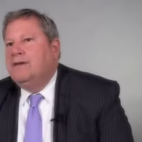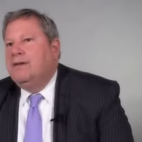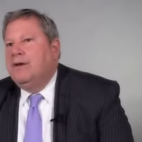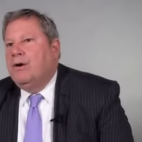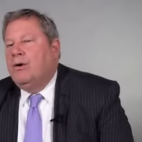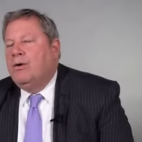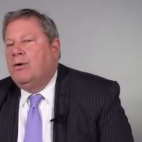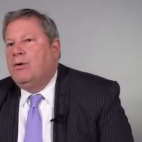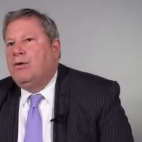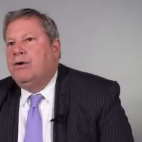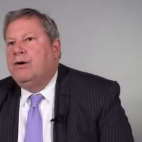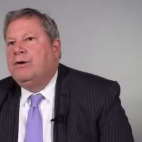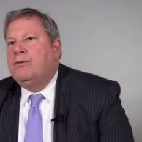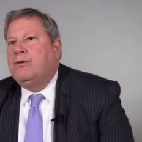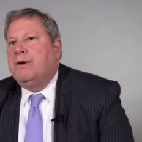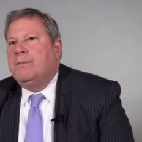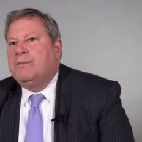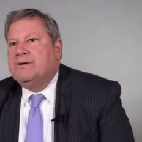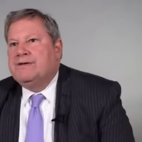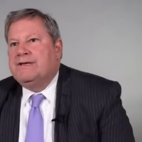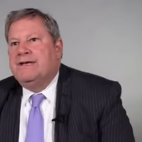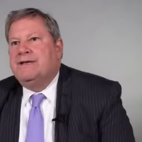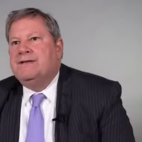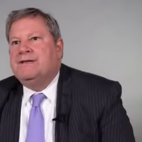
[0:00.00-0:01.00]
The Horn
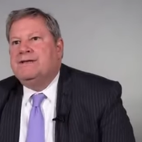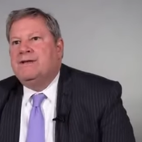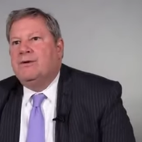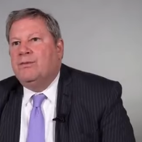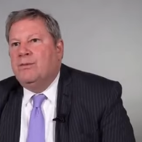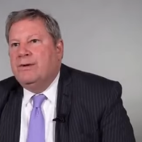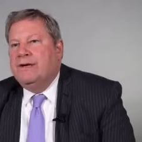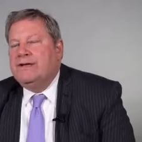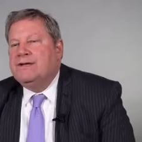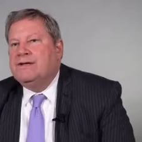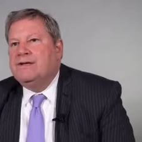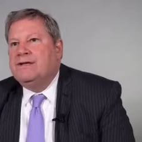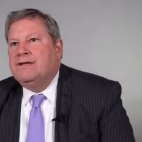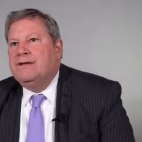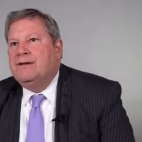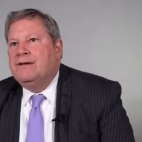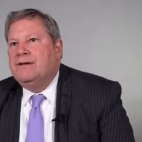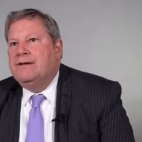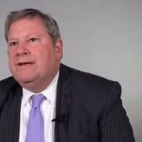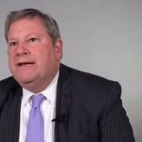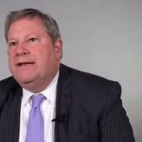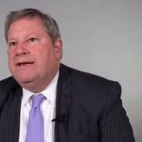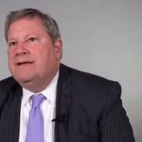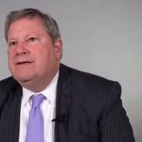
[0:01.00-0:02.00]
represents a region
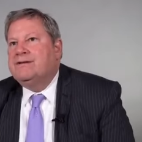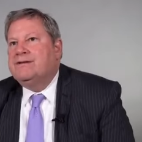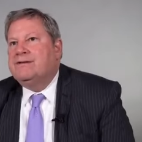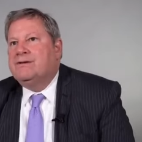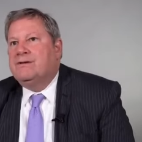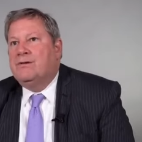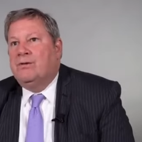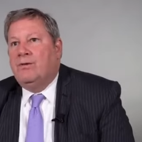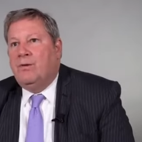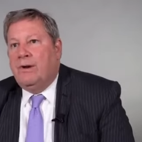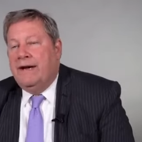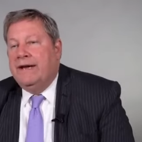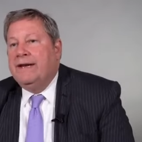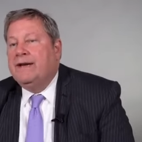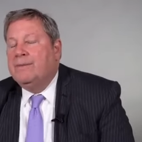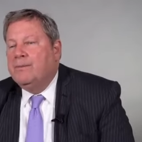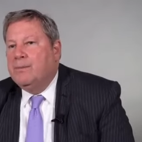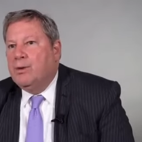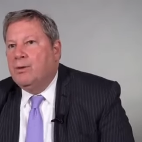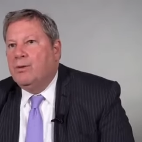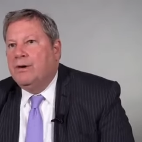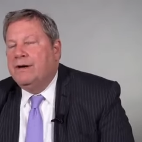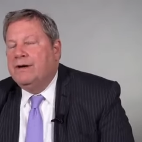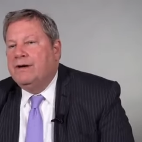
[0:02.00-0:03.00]
that is quite
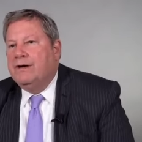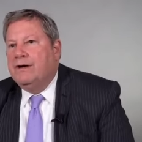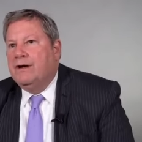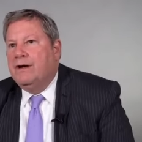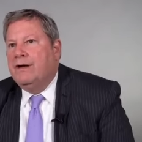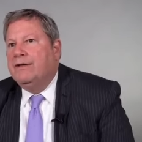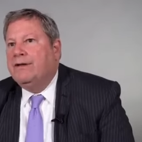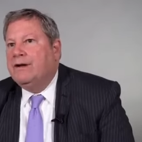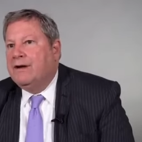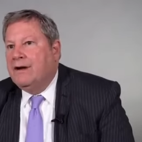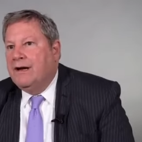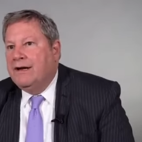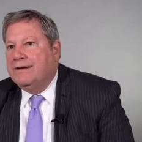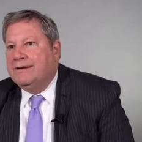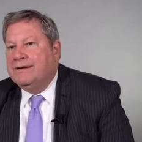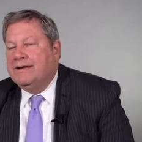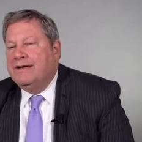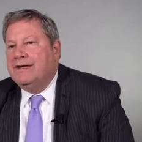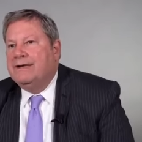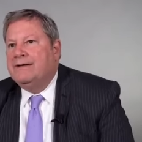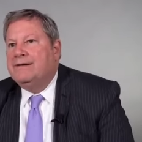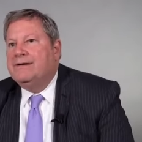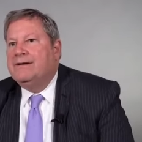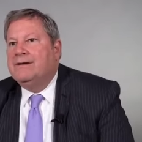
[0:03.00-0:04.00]
important on the
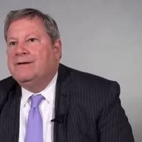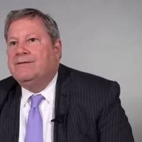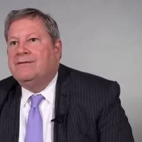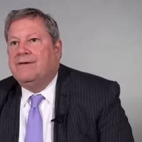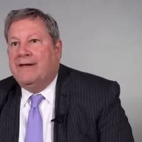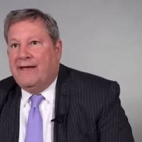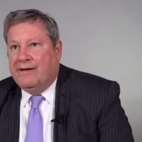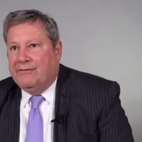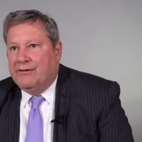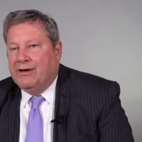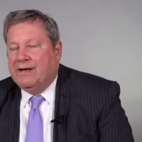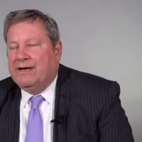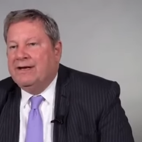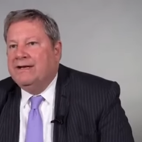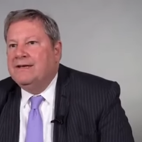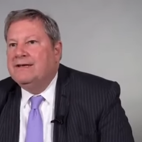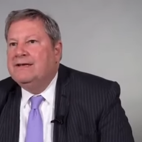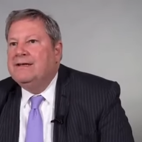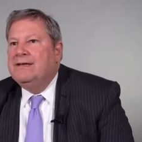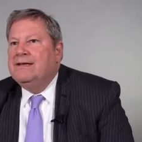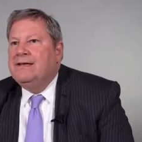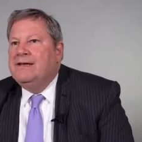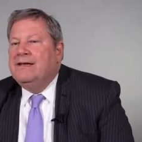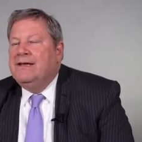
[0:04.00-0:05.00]
continent of Africa.
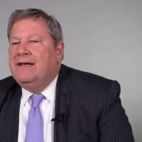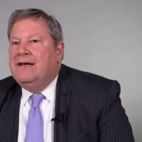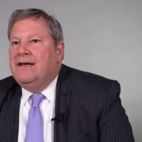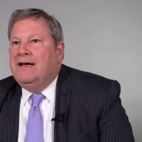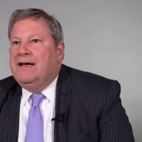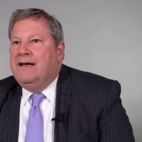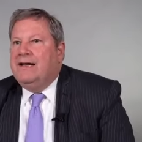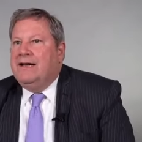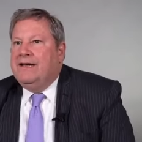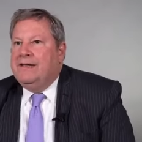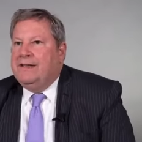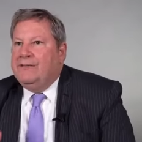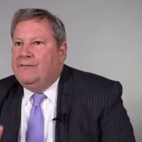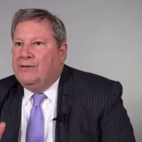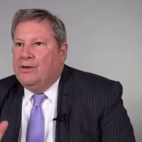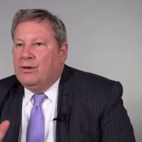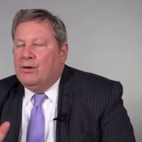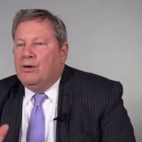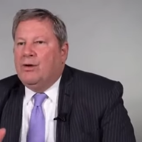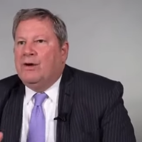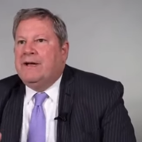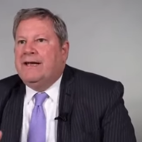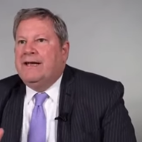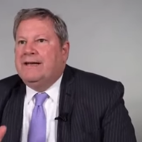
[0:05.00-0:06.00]
Uh, if you
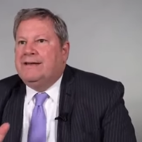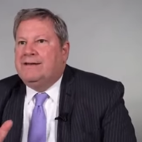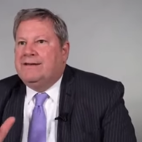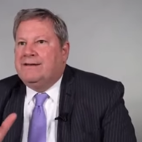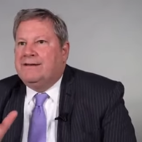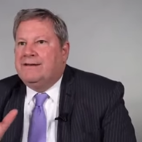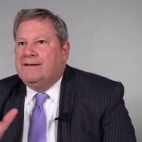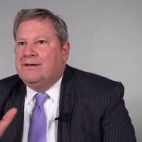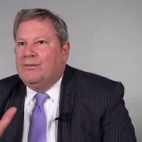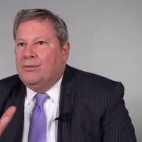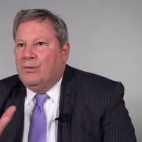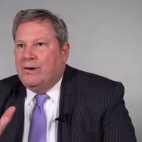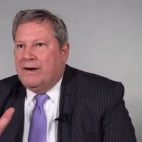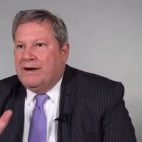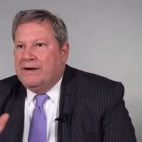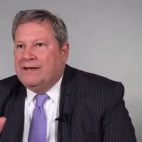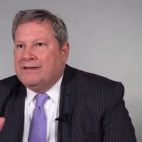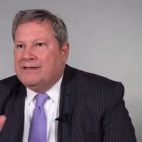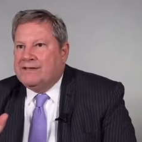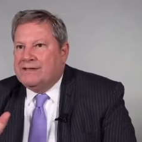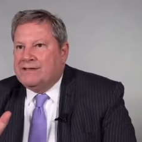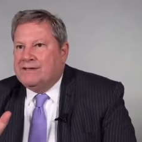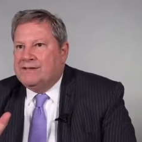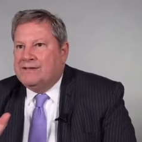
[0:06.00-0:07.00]
look at where
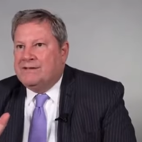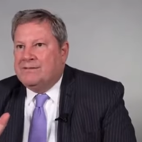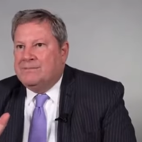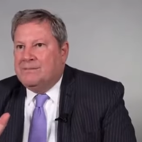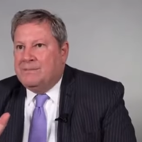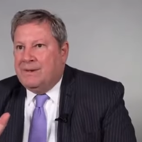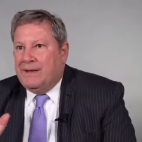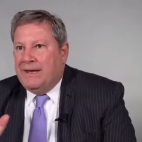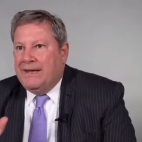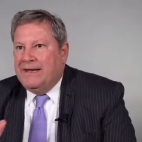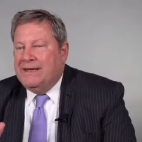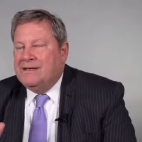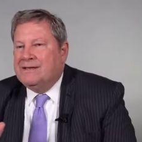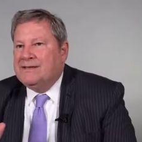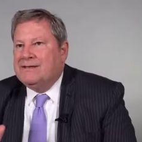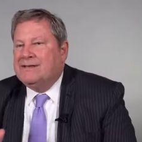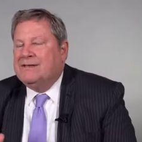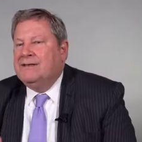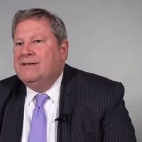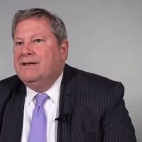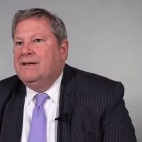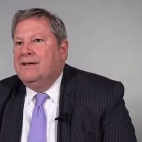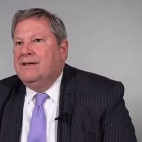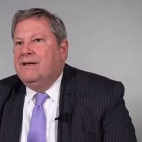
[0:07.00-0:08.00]
it's
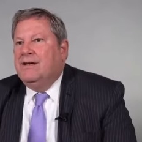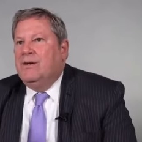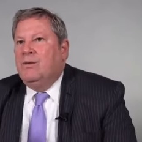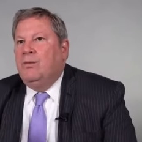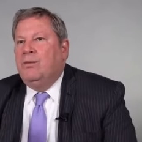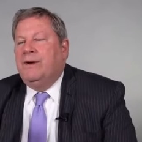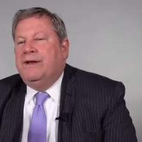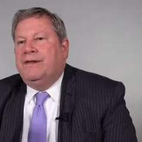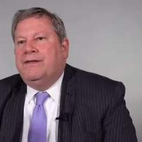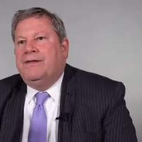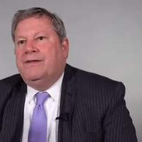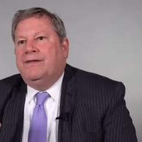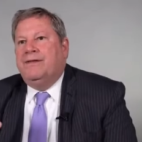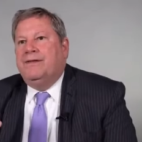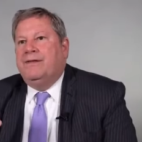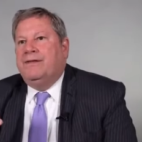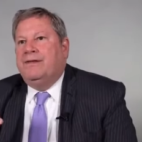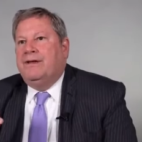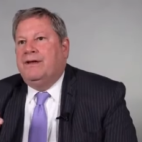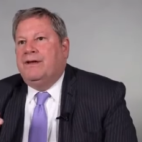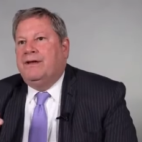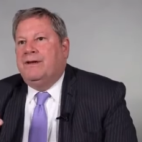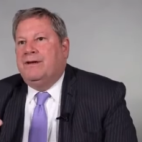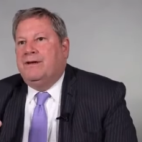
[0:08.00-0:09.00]
placed with
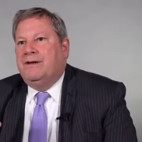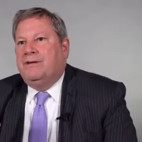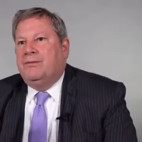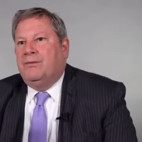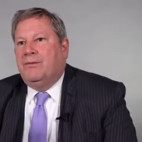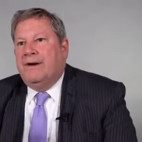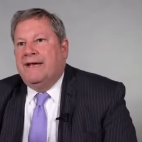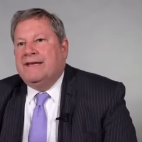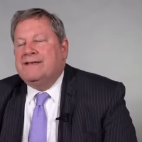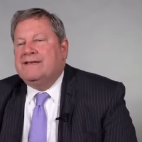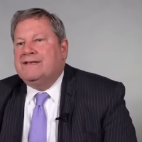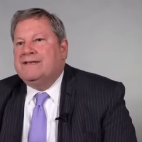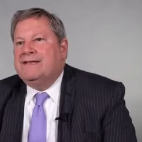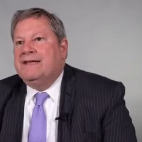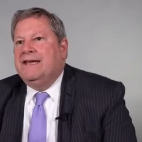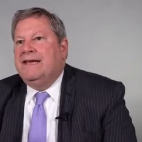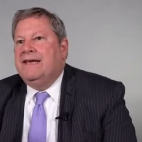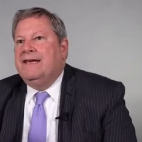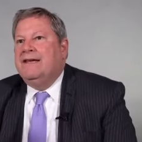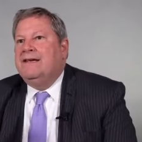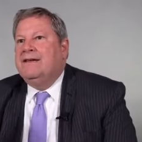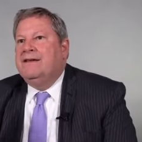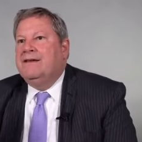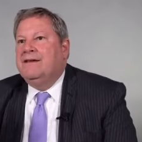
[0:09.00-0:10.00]
the Red
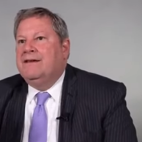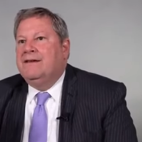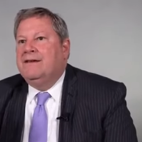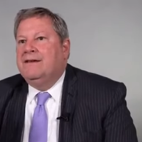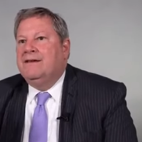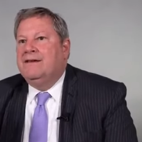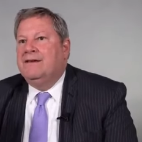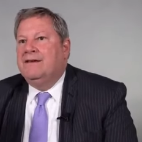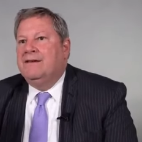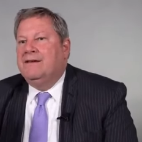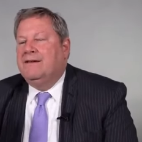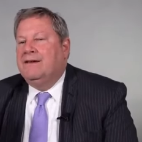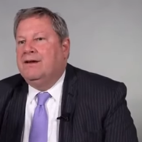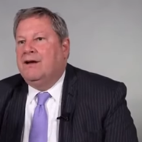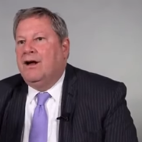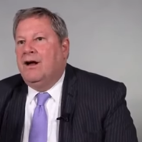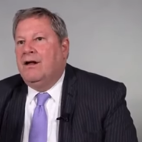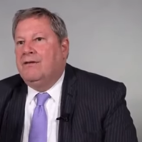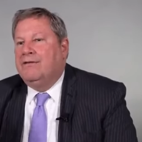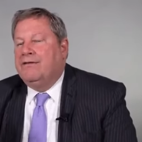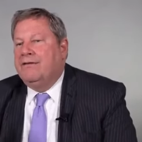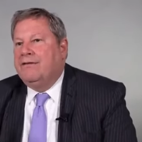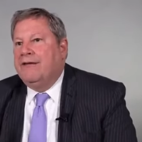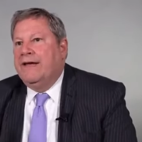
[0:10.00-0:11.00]
Sea, the
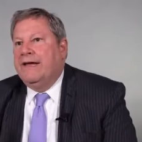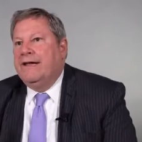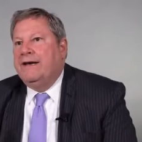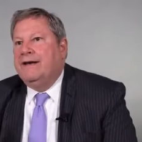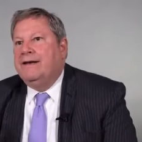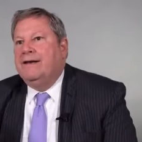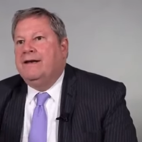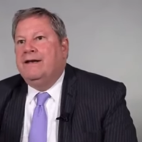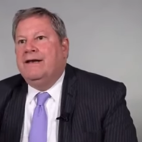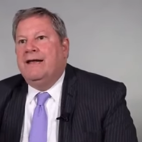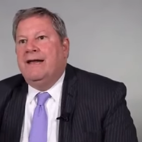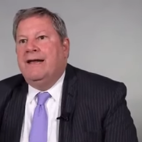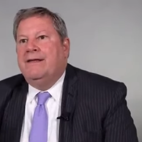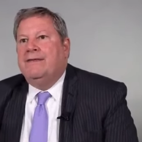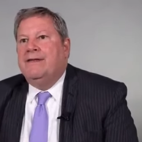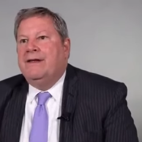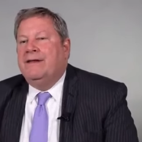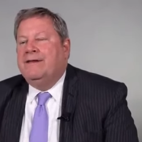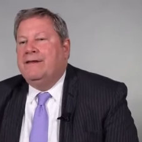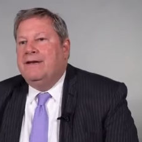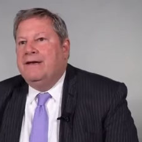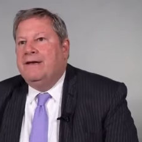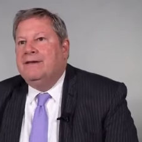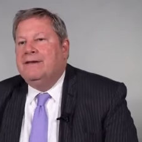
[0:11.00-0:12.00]
Gulf of Aden, and
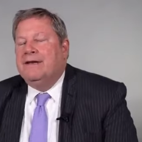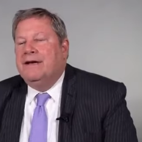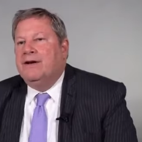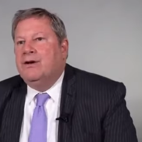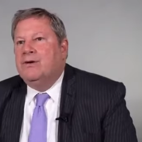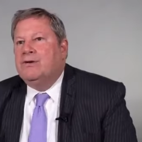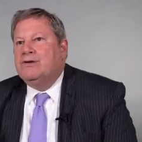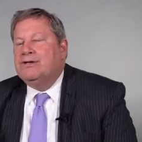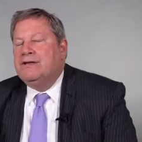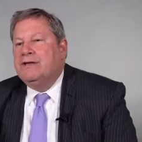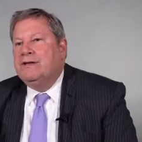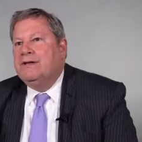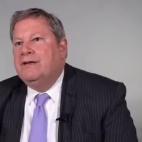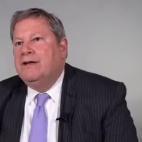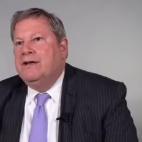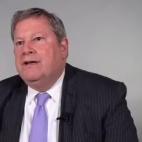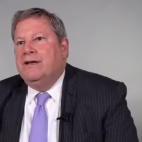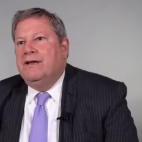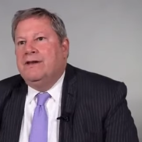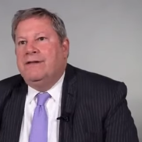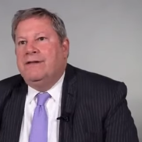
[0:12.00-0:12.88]
then the Indian Ocean,